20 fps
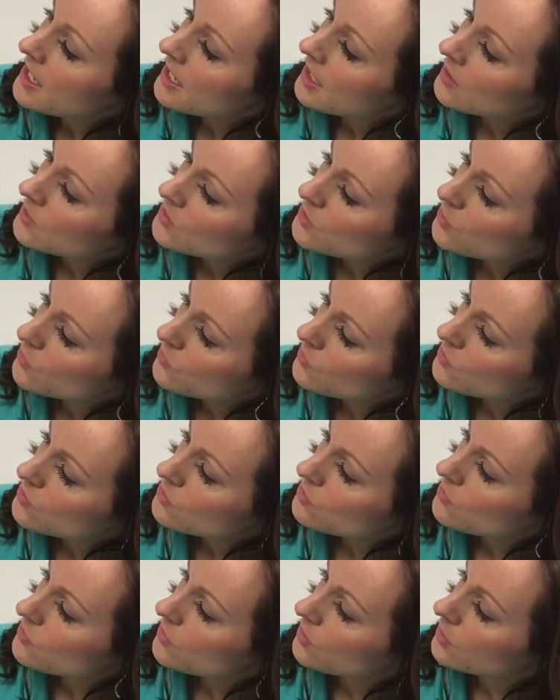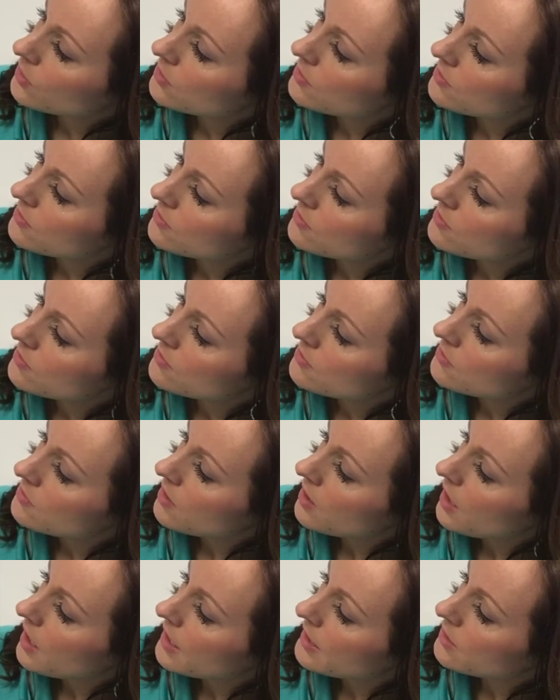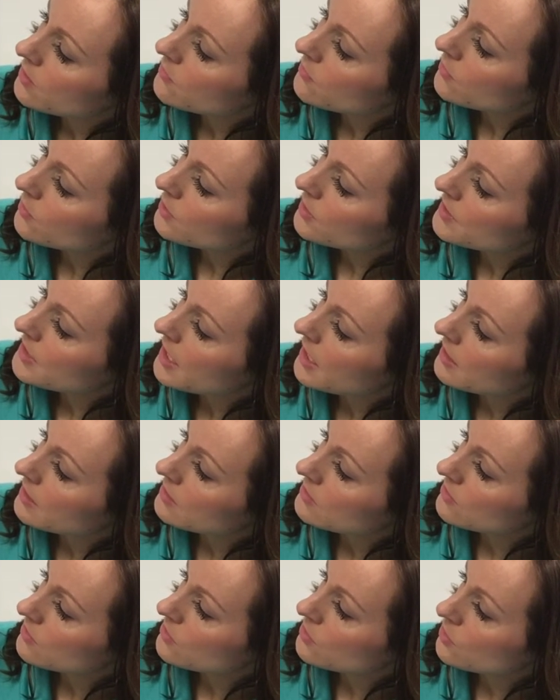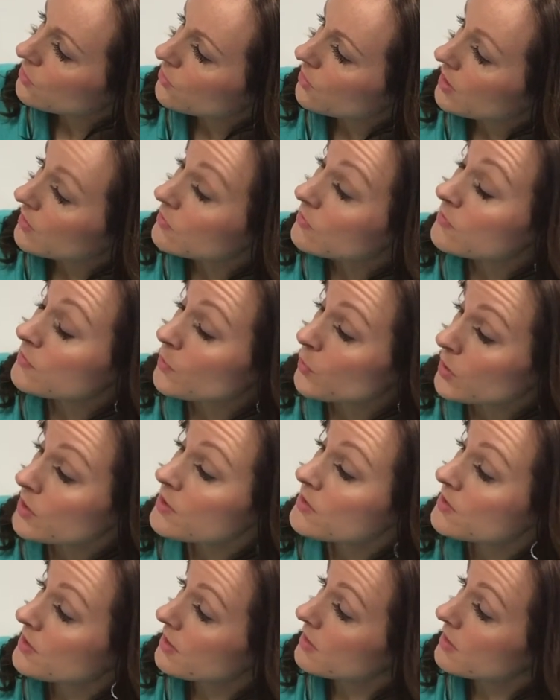And two and two thirds, I converted that into two and four